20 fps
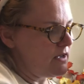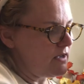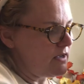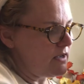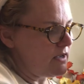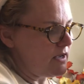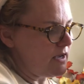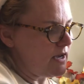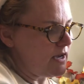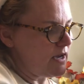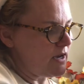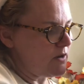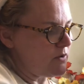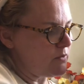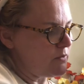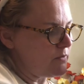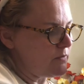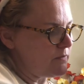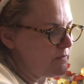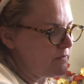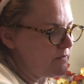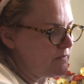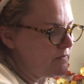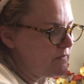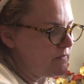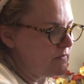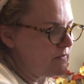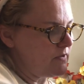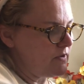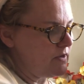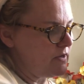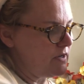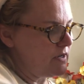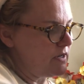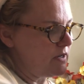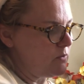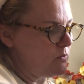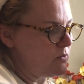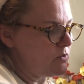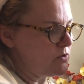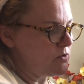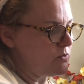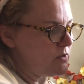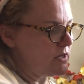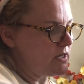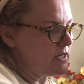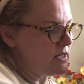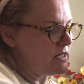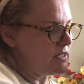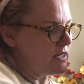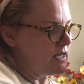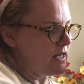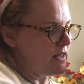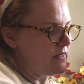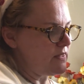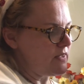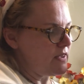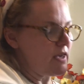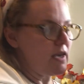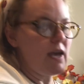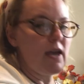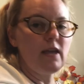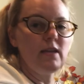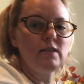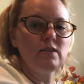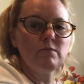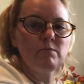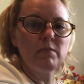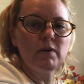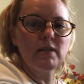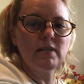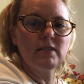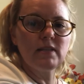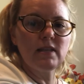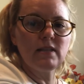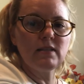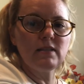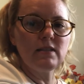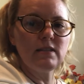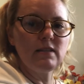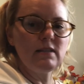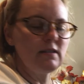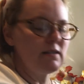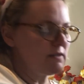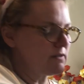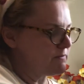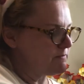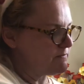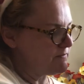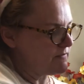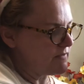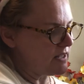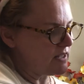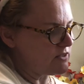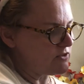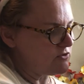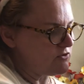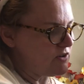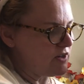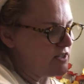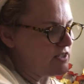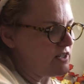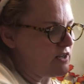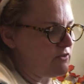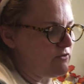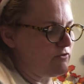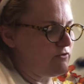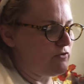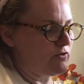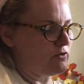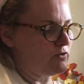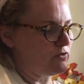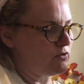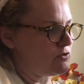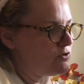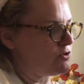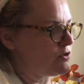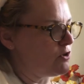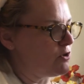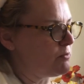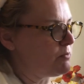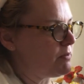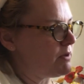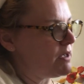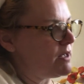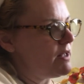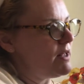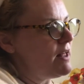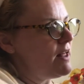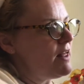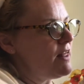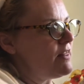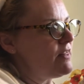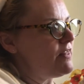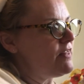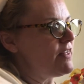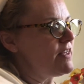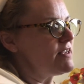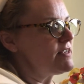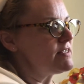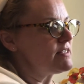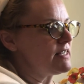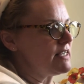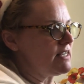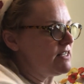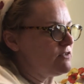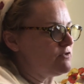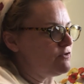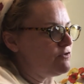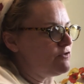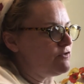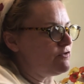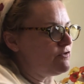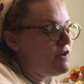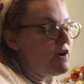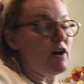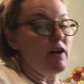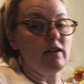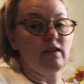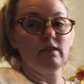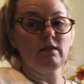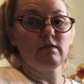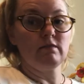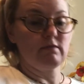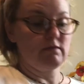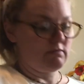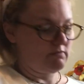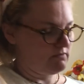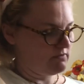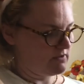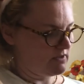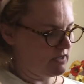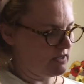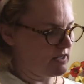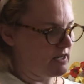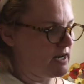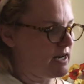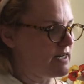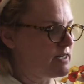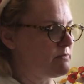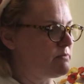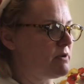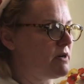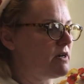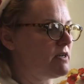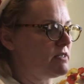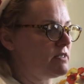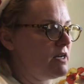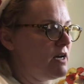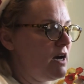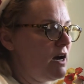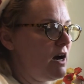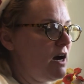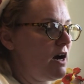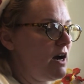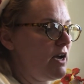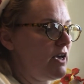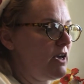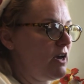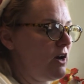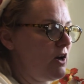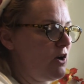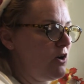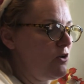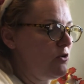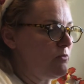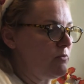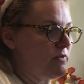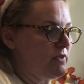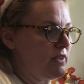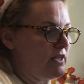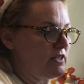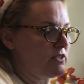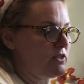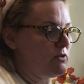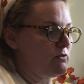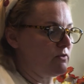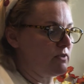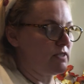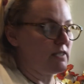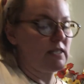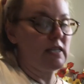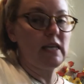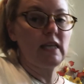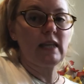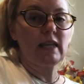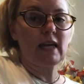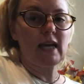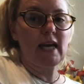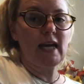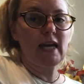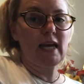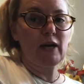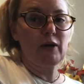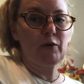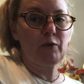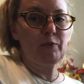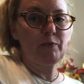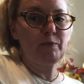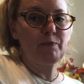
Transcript: cow. And what do I need at the end of my sentence? That's right, a full stop. This is fun, said the ladybird. I hope they don't see the cow.